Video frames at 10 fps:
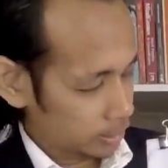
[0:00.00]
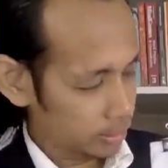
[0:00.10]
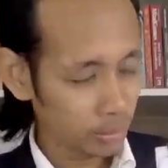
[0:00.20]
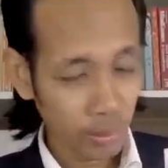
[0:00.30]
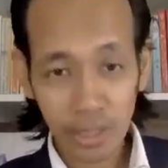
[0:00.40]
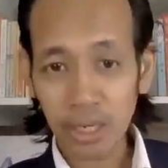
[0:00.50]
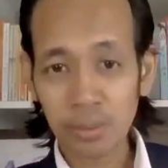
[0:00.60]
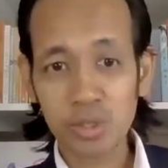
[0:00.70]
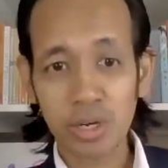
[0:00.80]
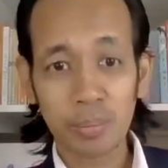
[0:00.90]
And then when it
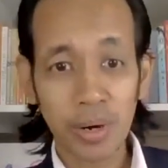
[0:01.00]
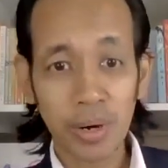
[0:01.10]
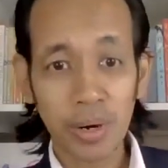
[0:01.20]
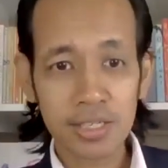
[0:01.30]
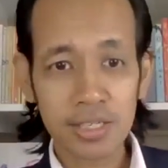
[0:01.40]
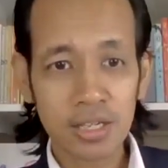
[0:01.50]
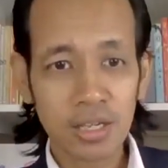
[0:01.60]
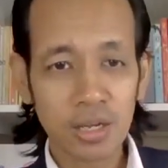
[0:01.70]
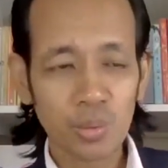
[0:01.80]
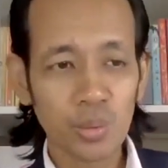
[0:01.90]
comes to our past,
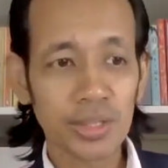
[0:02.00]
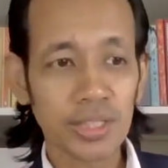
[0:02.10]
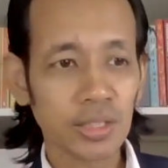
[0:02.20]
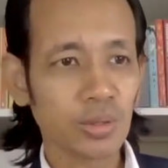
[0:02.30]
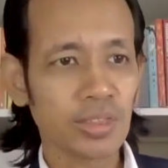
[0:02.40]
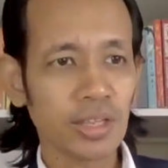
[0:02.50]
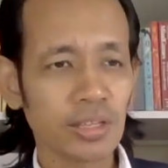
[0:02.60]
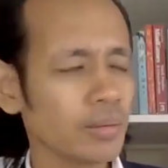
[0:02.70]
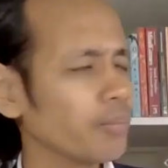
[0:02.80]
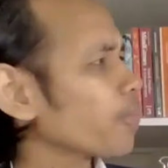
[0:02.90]
we tend to
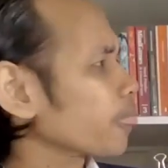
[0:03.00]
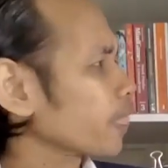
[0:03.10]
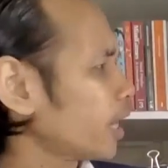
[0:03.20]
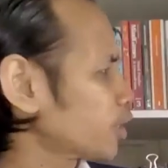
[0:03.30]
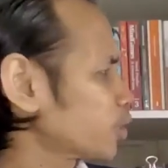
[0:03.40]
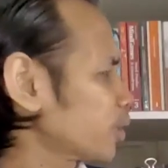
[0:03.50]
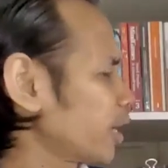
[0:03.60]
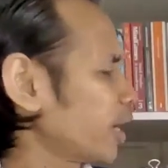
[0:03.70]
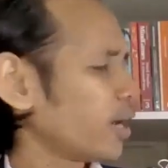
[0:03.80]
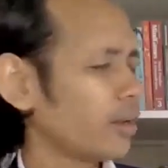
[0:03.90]
think, I should
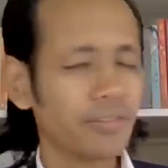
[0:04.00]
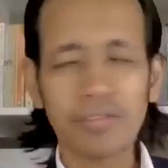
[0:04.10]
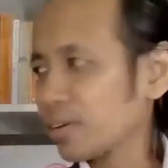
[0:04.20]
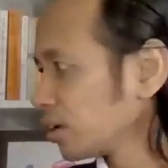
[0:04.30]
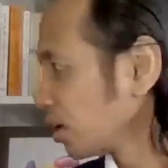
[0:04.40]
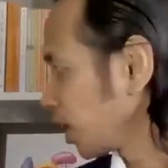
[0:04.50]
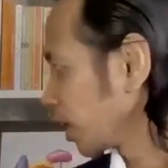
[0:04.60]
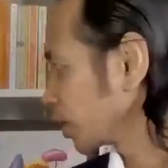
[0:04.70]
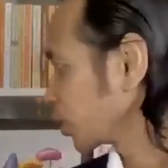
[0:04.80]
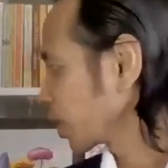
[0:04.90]
have,
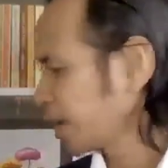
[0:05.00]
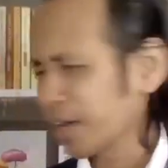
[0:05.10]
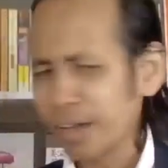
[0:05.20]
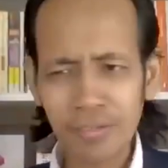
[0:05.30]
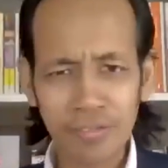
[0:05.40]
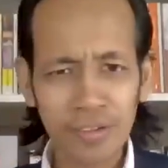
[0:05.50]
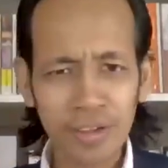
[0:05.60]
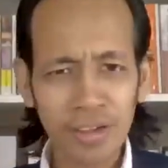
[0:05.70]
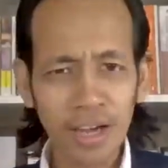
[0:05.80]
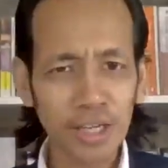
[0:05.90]
I could have,
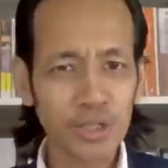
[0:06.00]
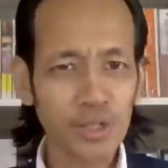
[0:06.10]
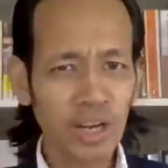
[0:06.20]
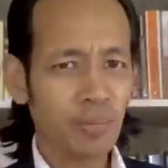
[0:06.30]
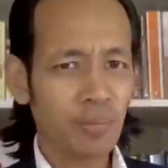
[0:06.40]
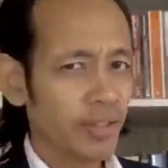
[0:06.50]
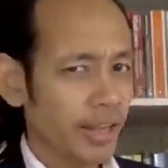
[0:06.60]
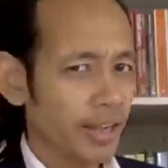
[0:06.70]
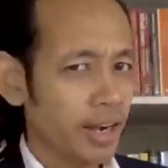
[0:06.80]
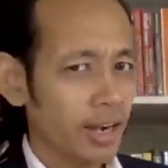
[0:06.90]
I should have bought
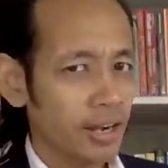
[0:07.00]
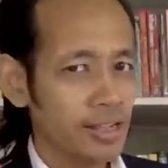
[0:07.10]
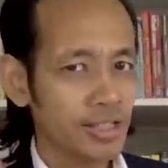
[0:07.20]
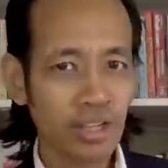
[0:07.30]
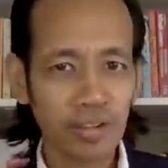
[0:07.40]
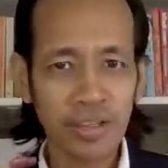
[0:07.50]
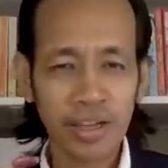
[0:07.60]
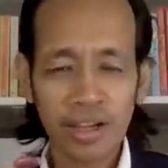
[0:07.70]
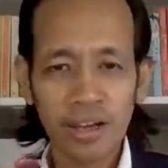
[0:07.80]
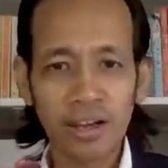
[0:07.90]
that car instead of
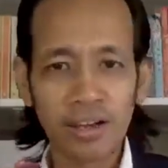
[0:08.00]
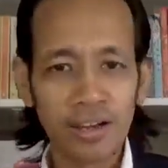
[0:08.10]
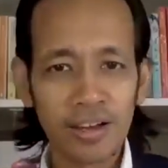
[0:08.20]
that car.